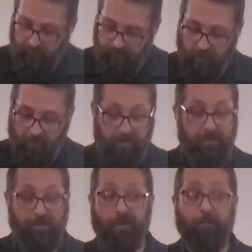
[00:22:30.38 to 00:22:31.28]
Sorry, this
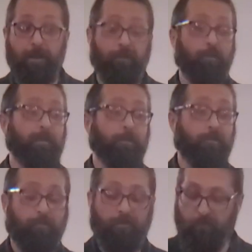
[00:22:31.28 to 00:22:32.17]
is going to be a little bit
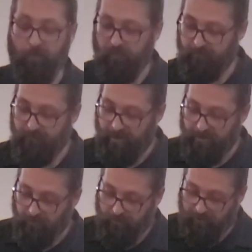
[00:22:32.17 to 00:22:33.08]
longer than normal. I
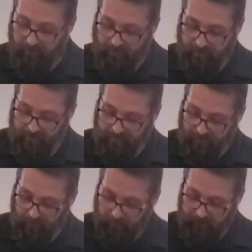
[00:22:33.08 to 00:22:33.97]
don't apologize
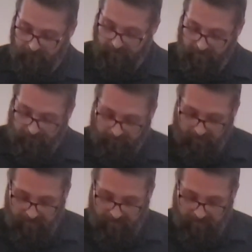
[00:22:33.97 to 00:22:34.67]
any more than that.